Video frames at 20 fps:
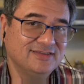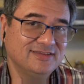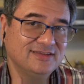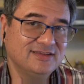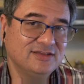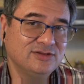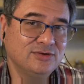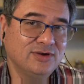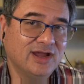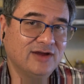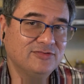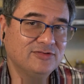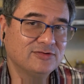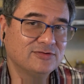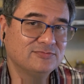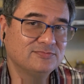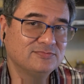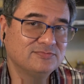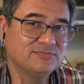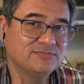You have
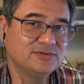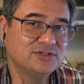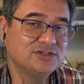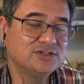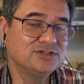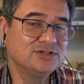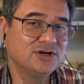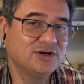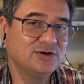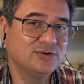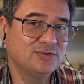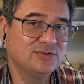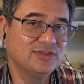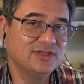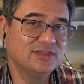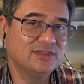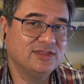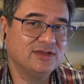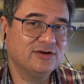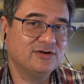to show
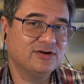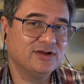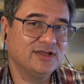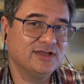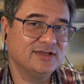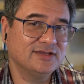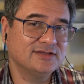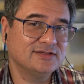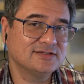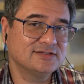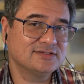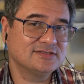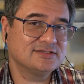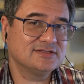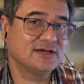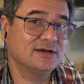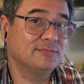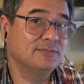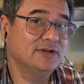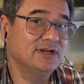that there is
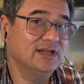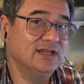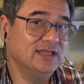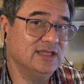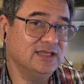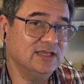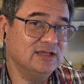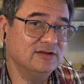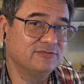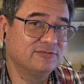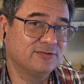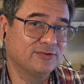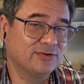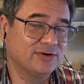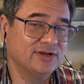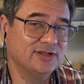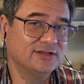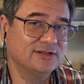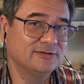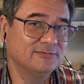some need for
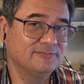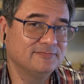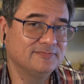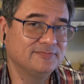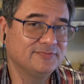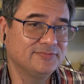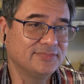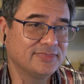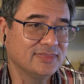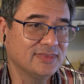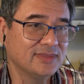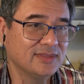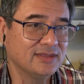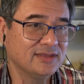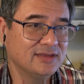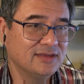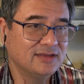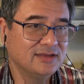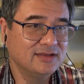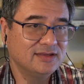it.
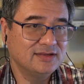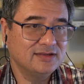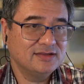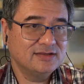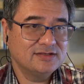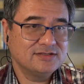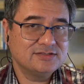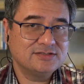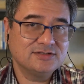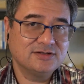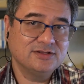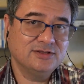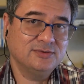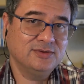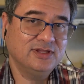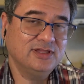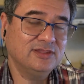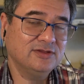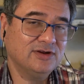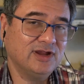So you
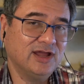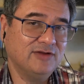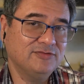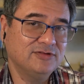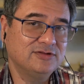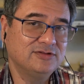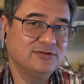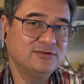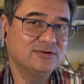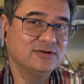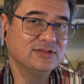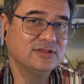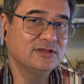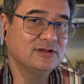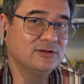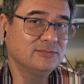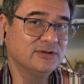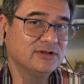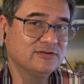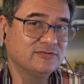either have to do a
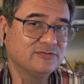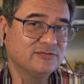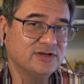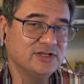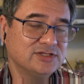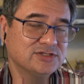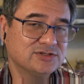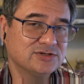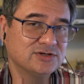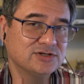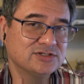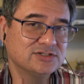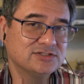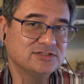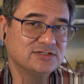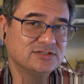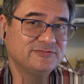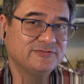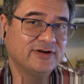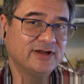little bit of research
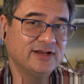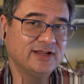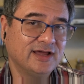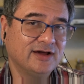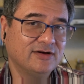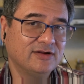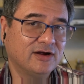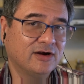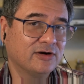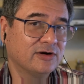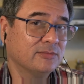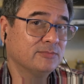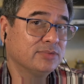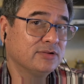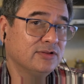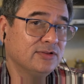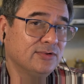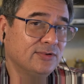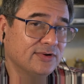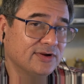to find out, are
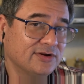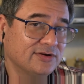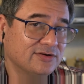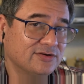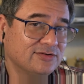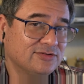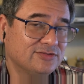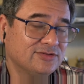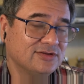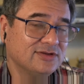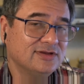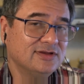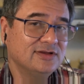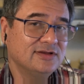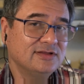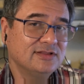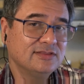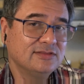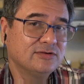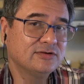employers
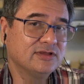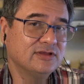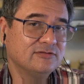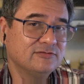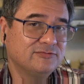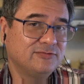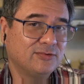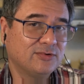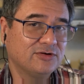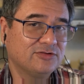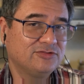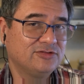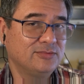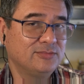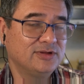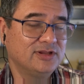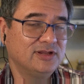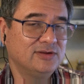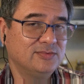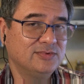looking for
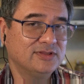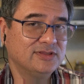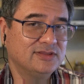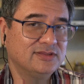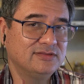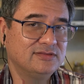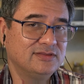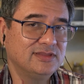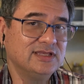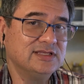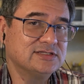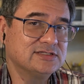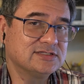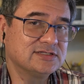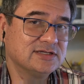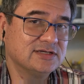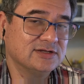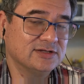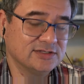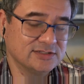somebody with these
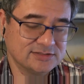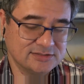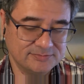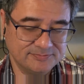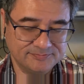skills?